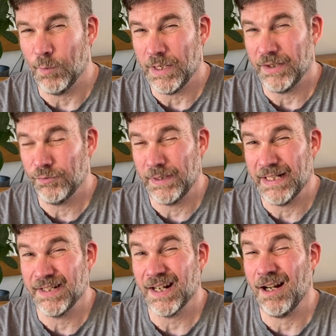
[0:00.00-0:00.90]
we as
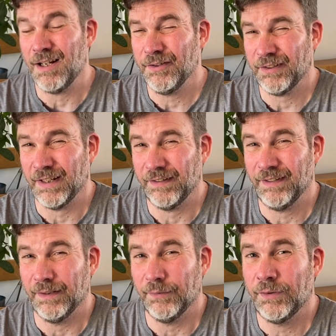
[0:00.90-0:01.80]
readers ask
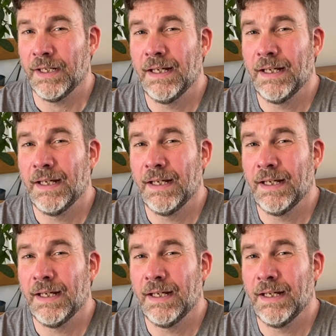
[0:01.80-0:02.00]
ourselves